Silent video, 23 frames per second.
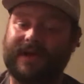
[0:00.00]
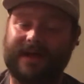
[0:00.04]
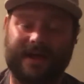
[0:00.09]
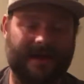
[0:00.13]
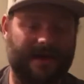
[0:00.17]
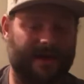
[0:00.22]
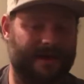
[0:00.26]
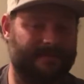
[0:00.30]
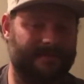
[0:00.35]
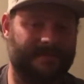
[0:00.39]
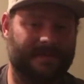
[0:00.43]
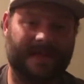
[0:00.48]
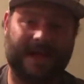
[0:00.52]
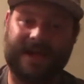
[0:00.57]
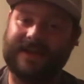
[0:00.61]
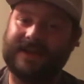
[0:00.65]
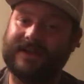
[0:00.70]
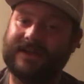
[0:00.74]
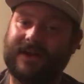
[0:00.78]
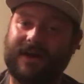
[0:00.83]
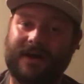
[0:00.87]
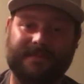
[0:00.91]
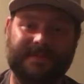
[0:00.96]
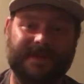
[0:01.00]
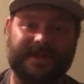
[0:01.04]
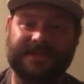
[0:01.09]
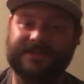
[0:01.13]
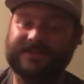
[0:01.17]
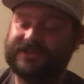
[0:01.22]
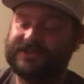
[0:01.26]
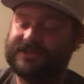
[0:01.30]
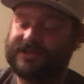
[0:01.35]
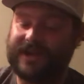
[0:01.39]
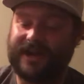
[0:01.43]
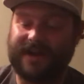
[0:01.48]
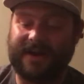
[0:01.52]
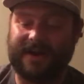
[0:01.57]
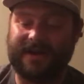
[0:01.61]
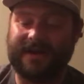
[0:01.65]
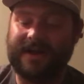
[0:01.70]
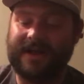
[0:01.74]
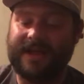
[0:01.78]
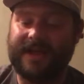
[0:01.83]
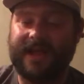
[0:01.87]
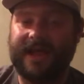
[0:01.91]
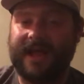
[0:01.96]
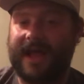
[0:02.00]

like, comment, and share.